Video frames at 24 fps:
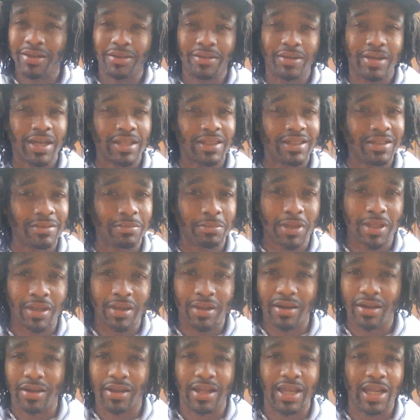You got the
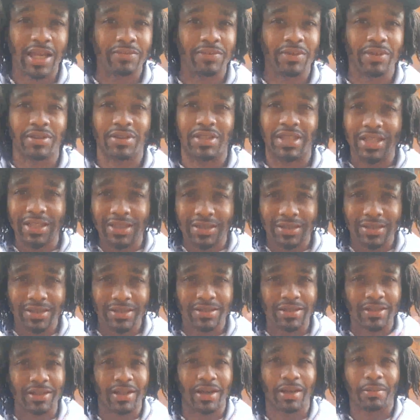ability to have a
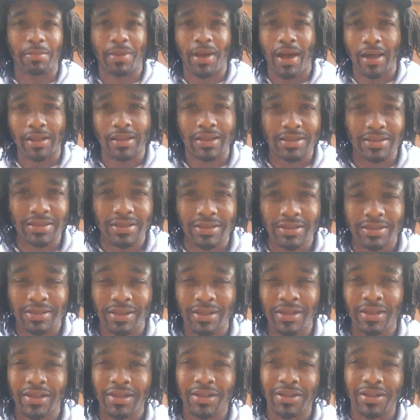thesis, an hypothesis.